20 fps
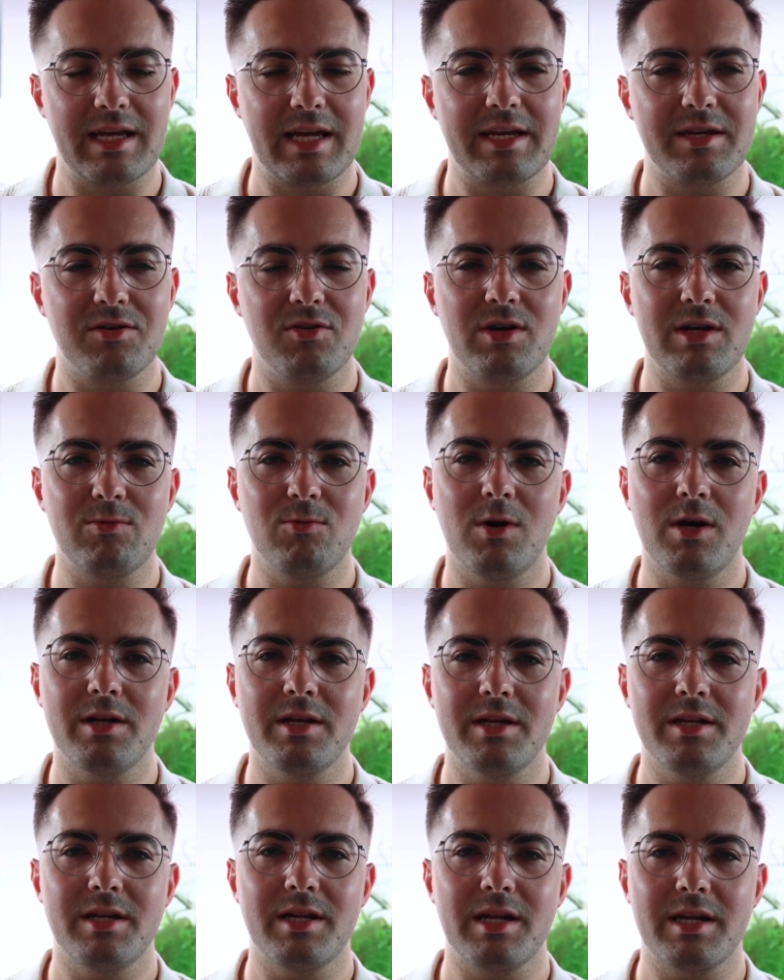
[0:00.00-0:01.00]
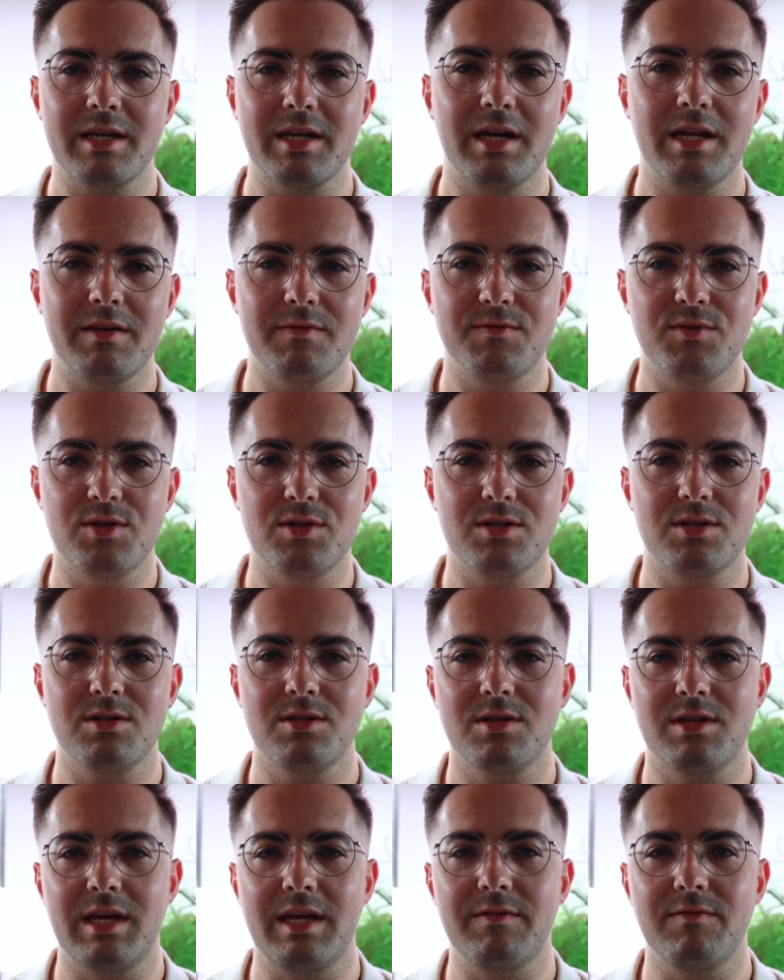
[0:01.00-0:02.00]
angle I wanted, and I kind of
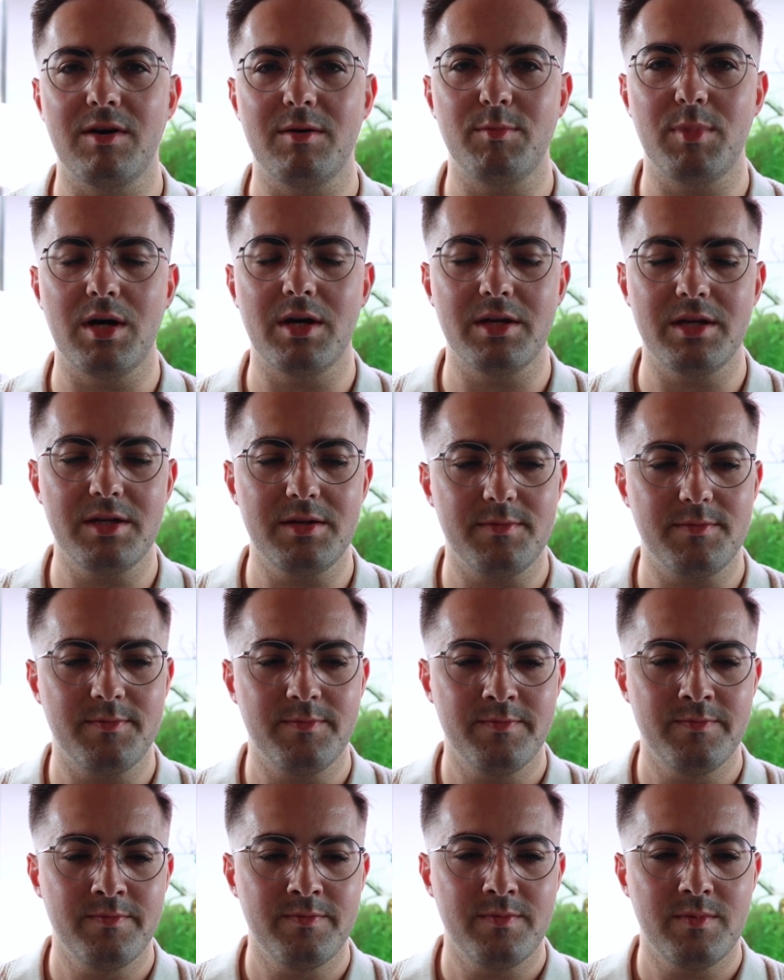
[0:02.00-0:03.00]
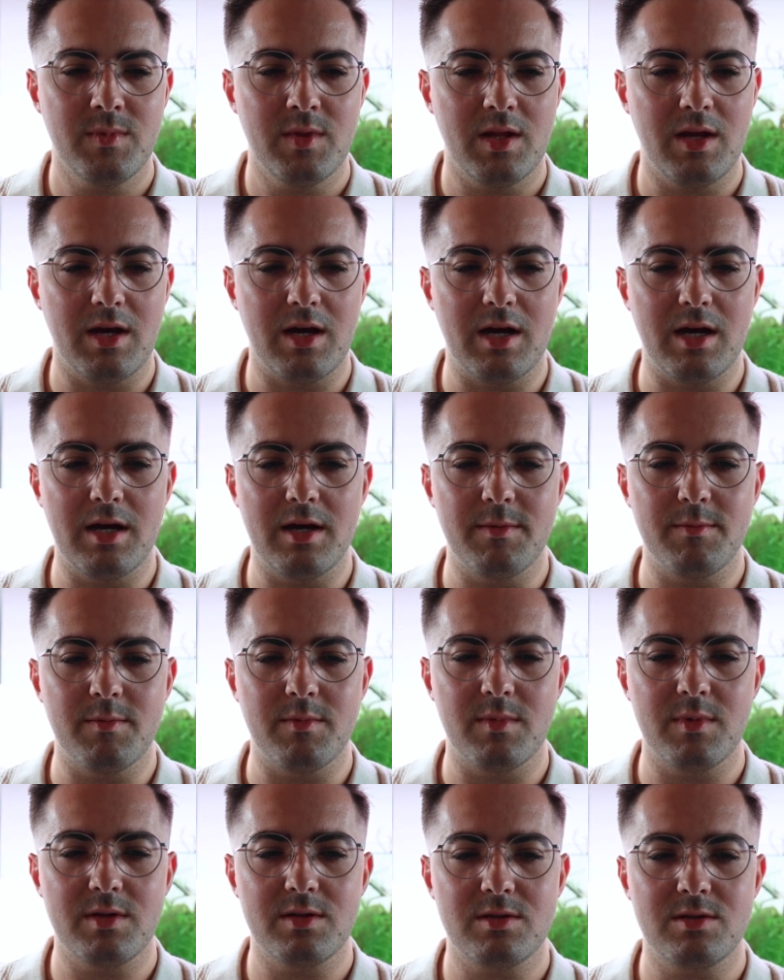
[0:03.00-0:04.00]
just gave up on it.
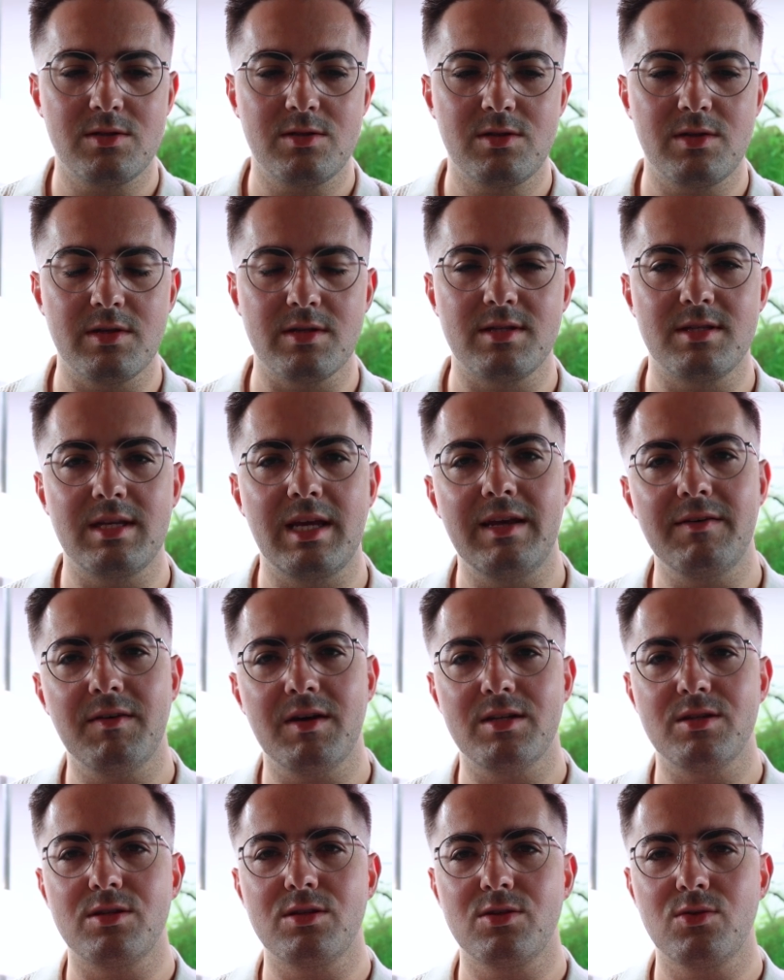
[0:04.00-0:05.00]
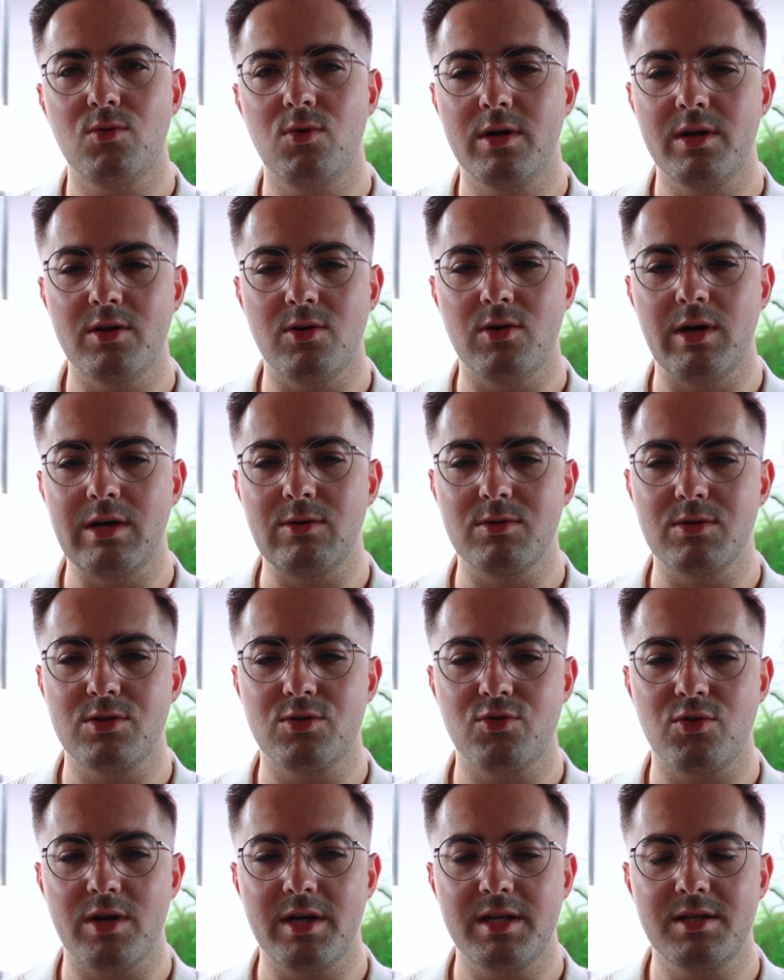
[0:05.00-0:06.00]
To save on soil, I was
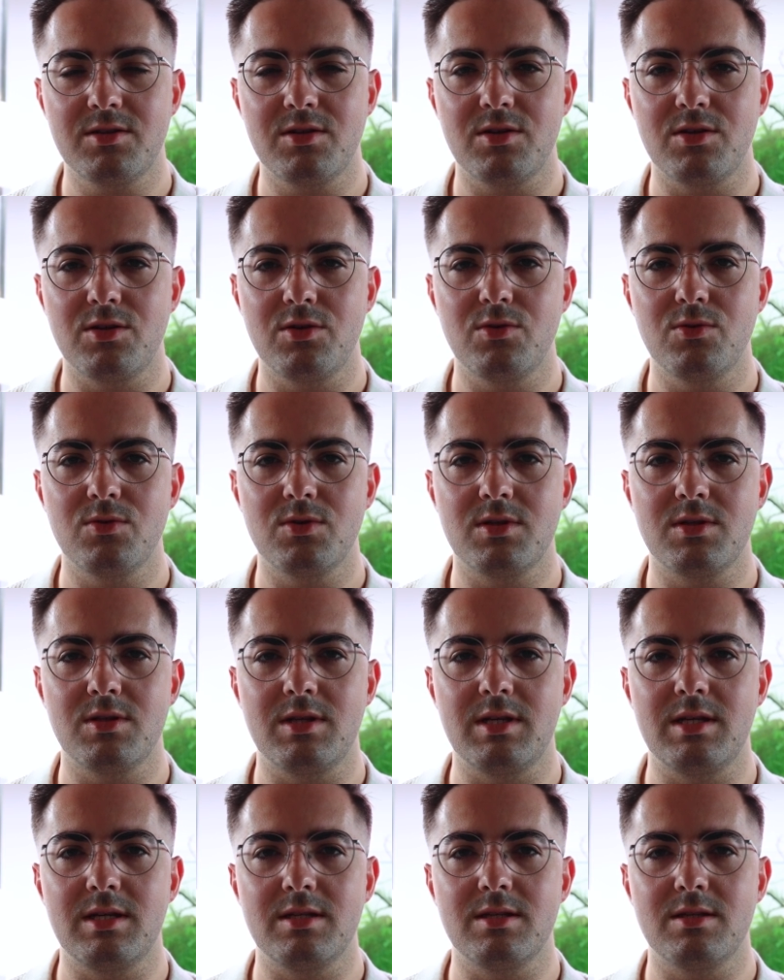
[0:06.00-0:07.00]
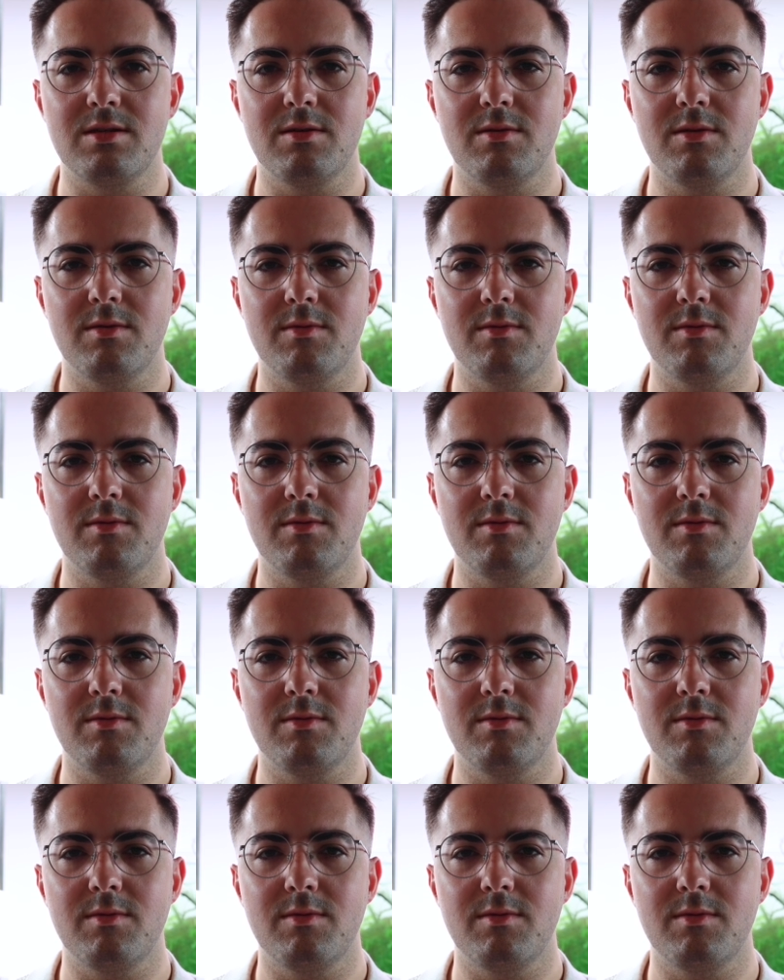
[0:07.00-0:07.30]
trying to use these